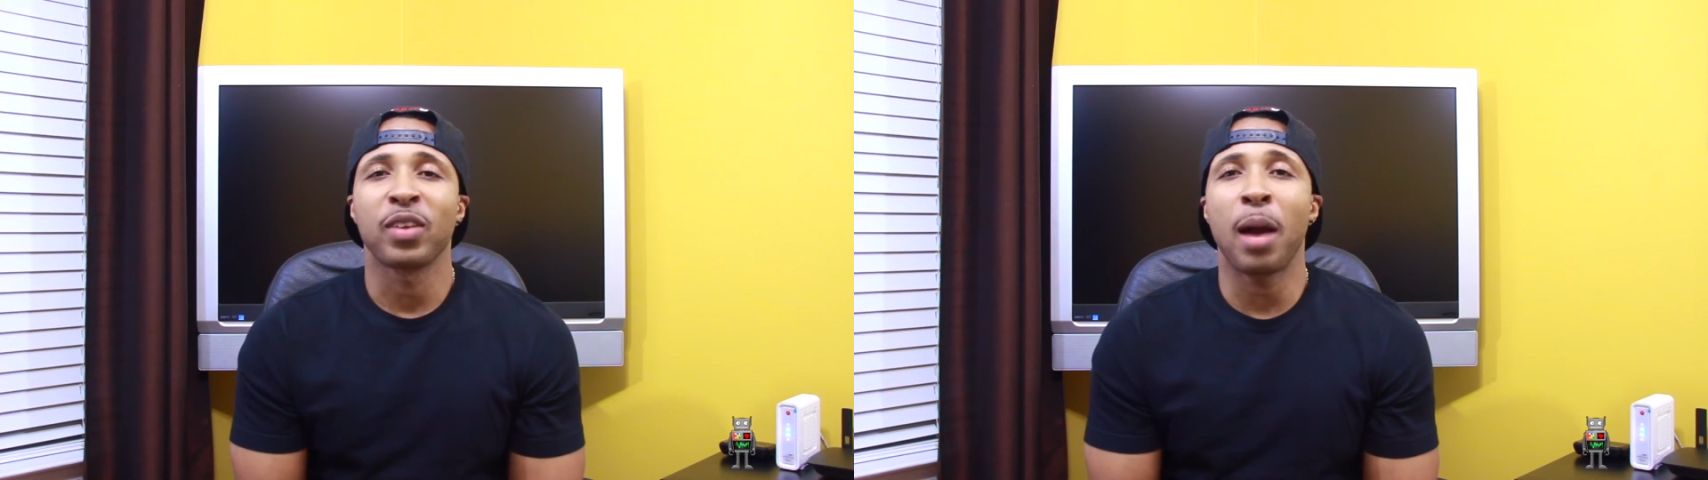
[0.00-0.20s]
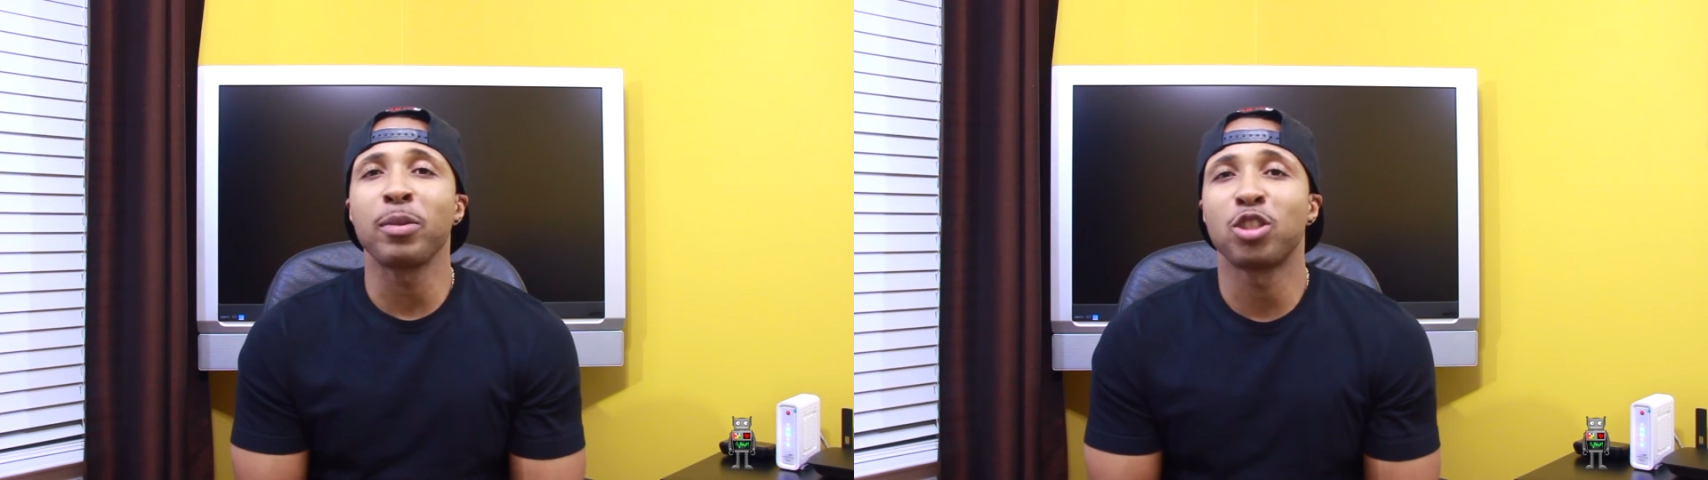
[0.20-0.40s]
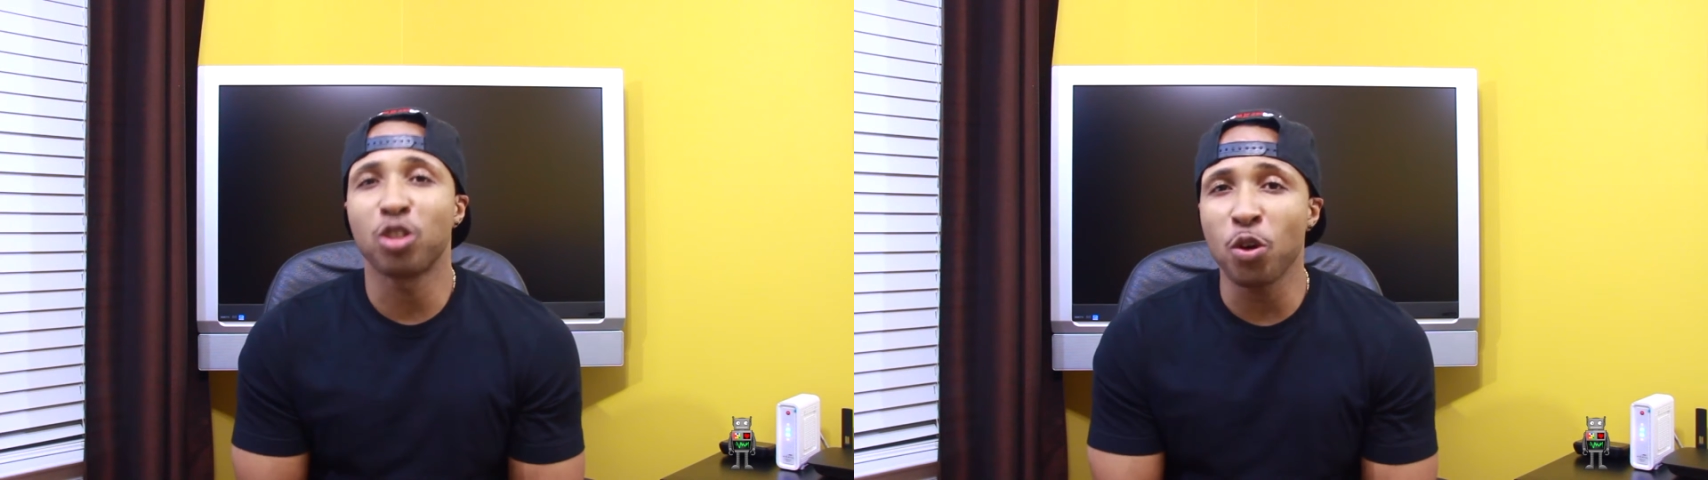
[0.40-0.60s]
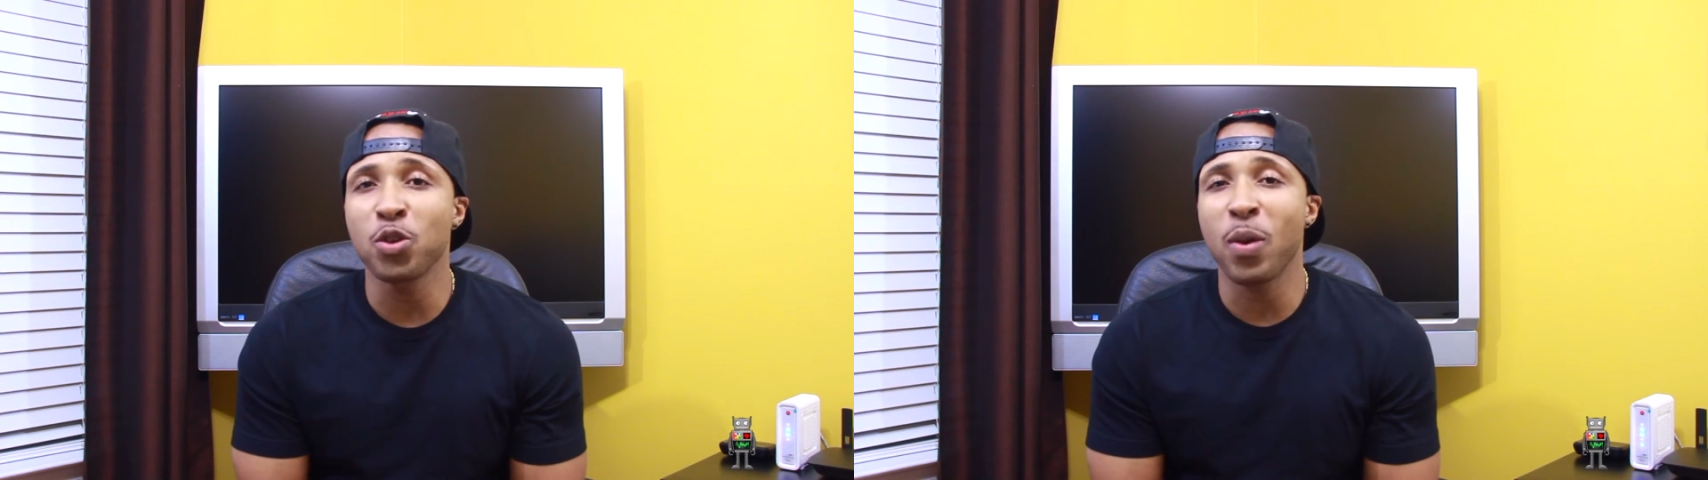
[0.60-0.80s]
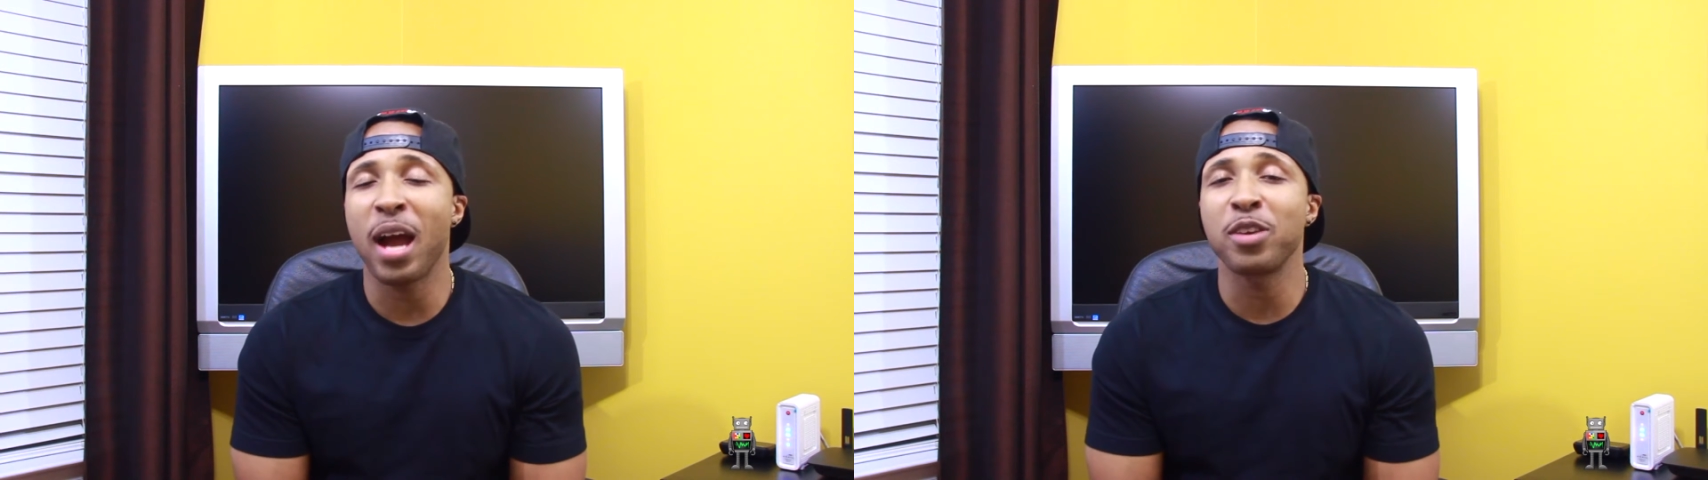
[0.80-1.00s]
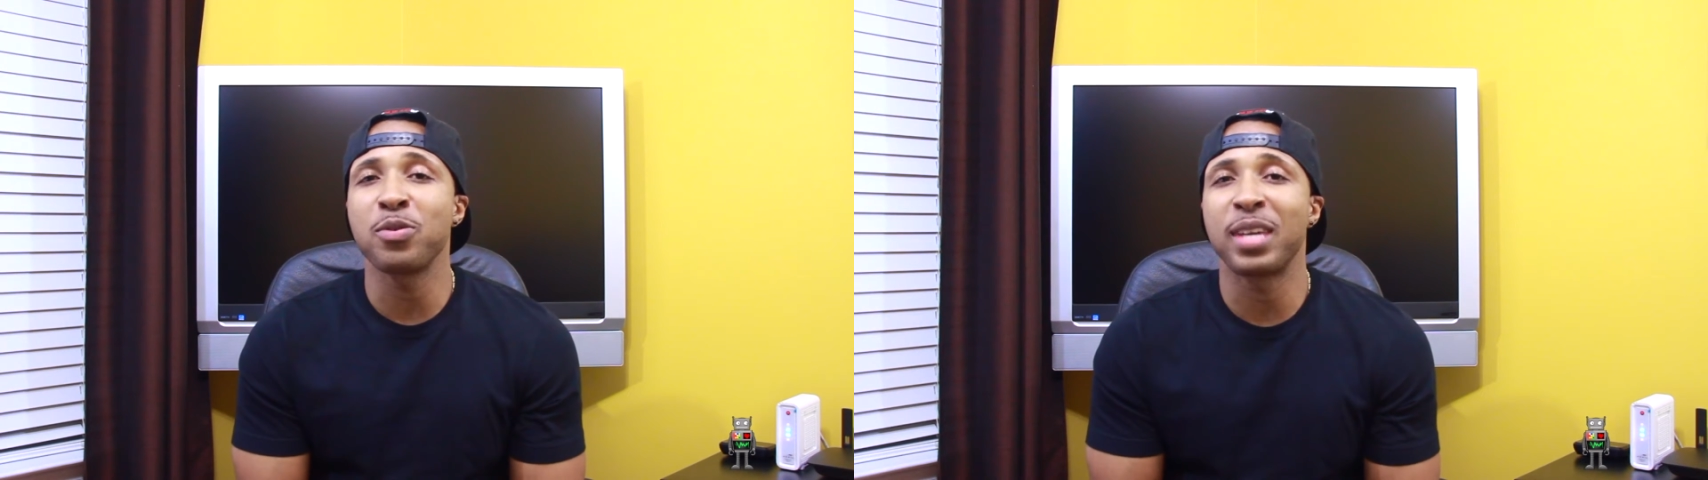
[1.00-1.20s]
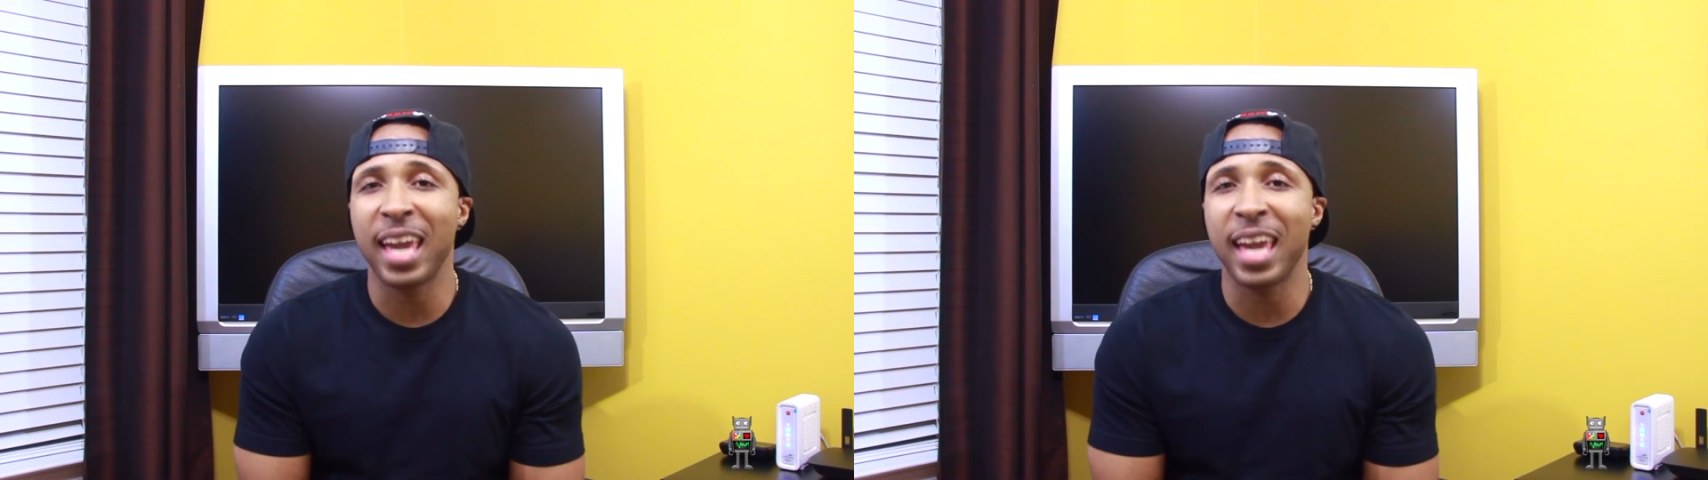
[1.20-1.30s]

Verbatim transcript: I'm going to show you how you